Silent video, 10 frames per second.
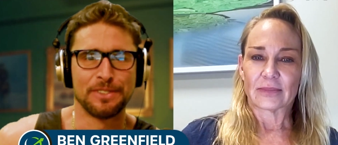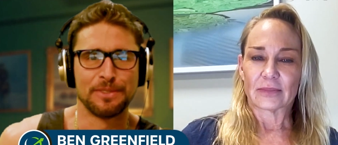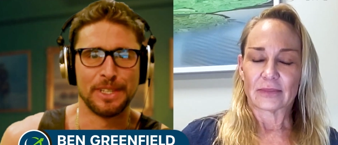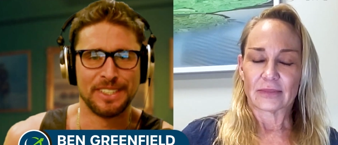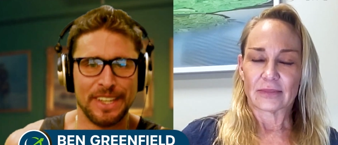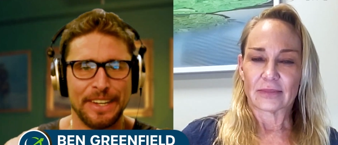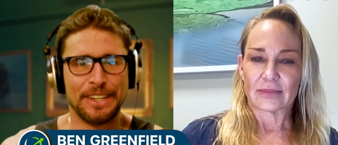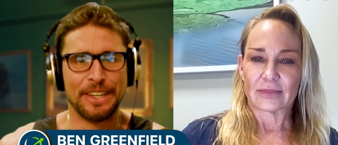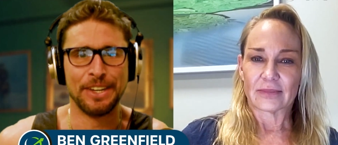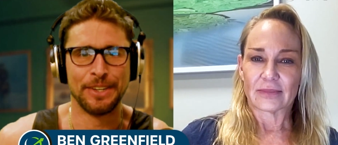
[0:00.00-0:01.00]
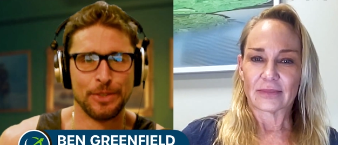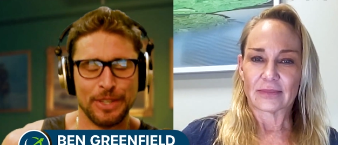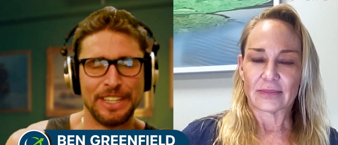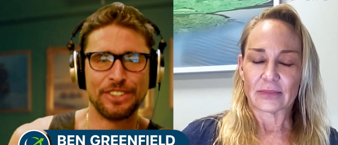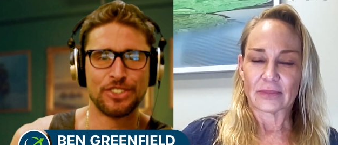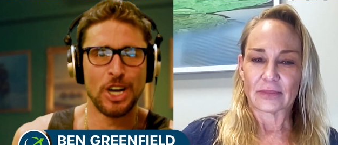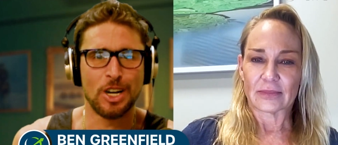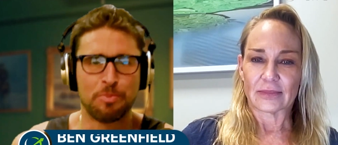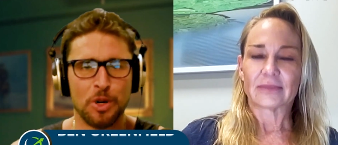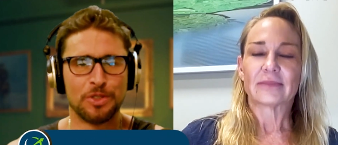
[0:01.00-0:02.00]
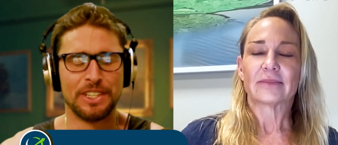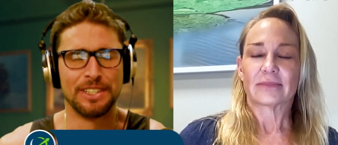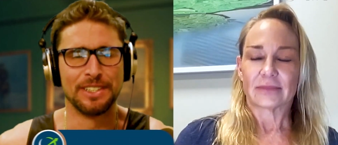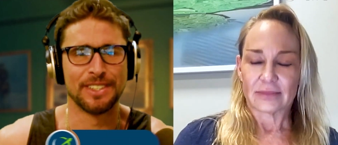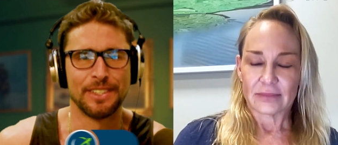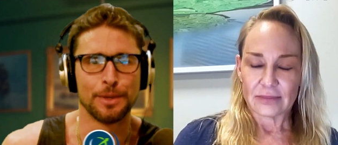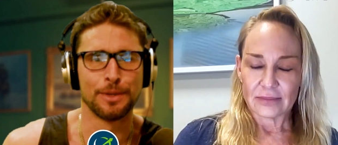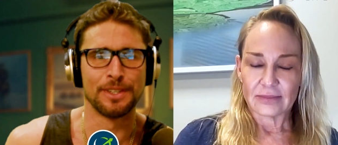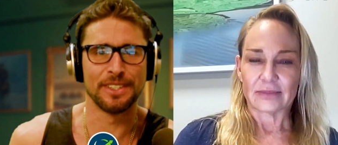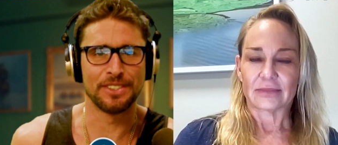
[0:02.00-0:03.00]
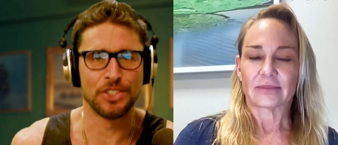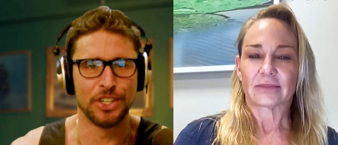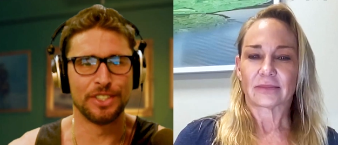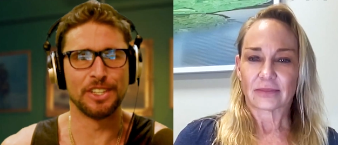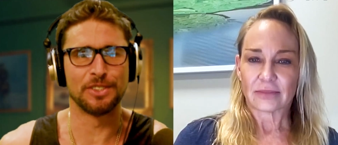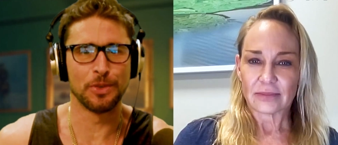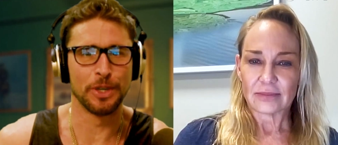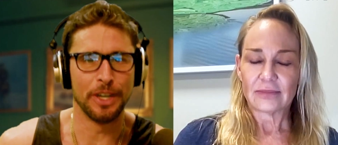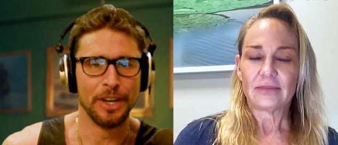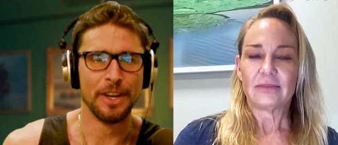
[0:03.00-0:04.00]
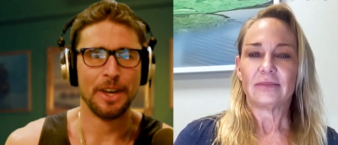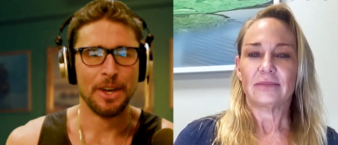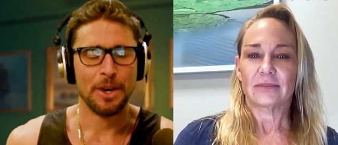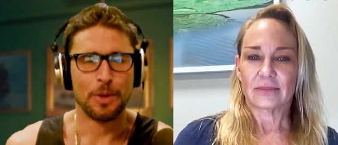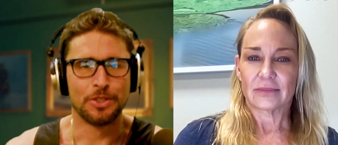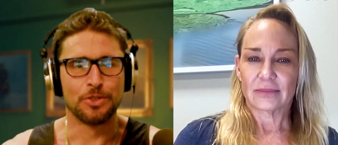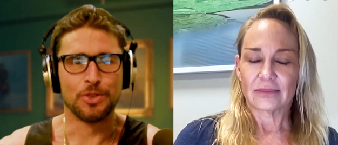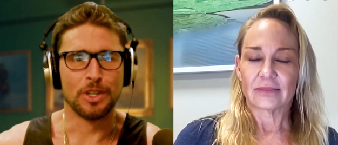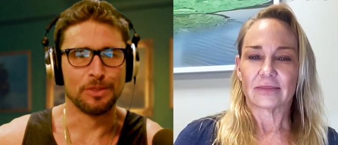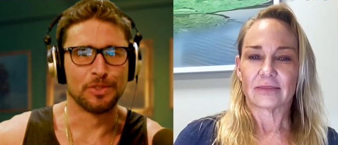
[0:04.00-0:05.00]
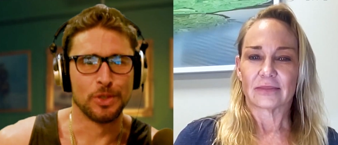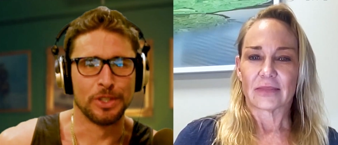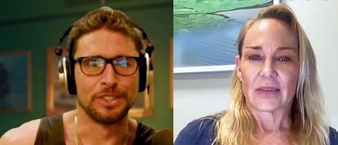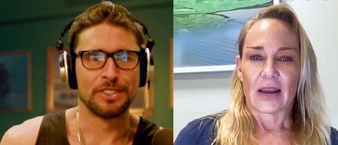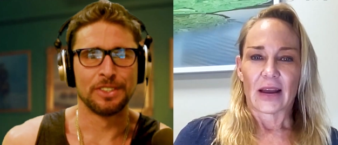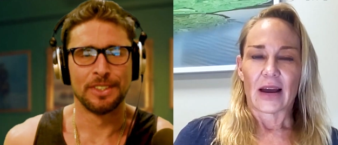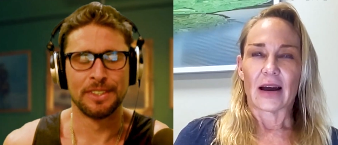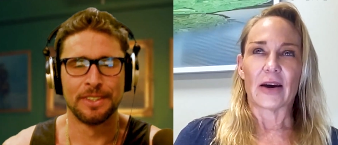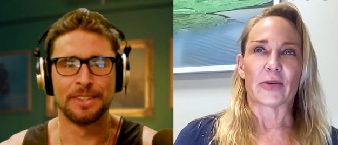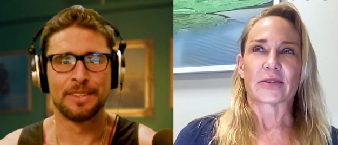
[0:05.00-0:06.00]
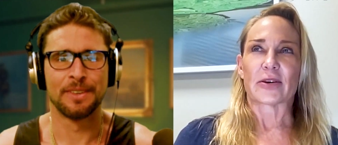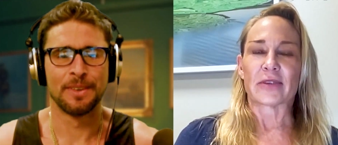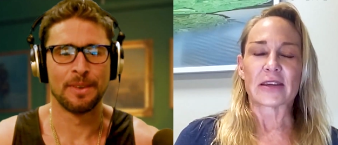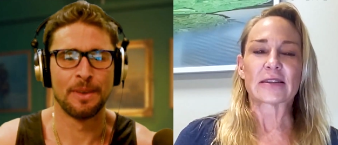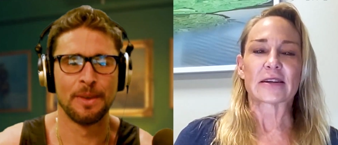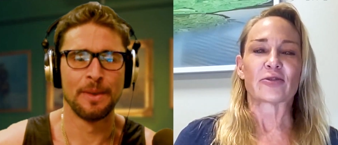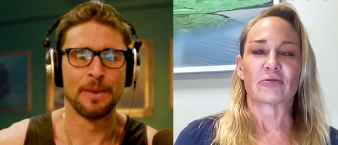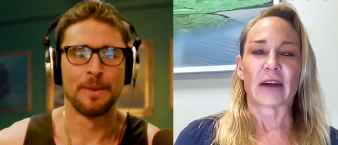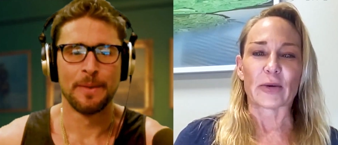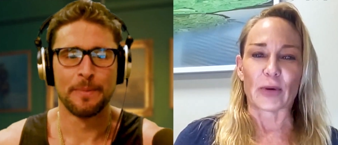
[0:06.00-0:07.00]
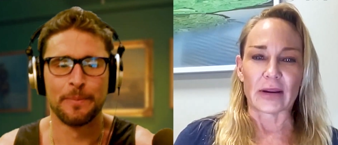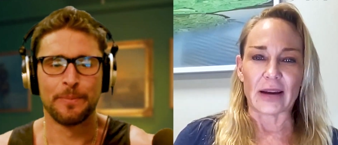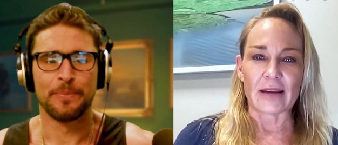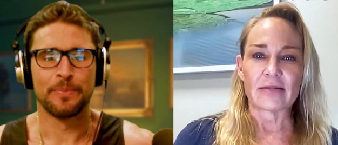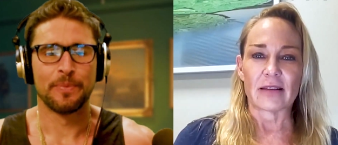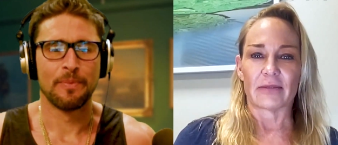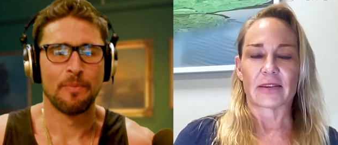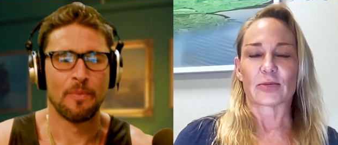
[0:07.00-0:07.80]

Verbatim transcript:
Speaker 1: of, let's say, you know, the heat shock proteins and the other things that sauna does for you. What's your drug of choice?
Speaker 2: Oh, so this is a great one. I love this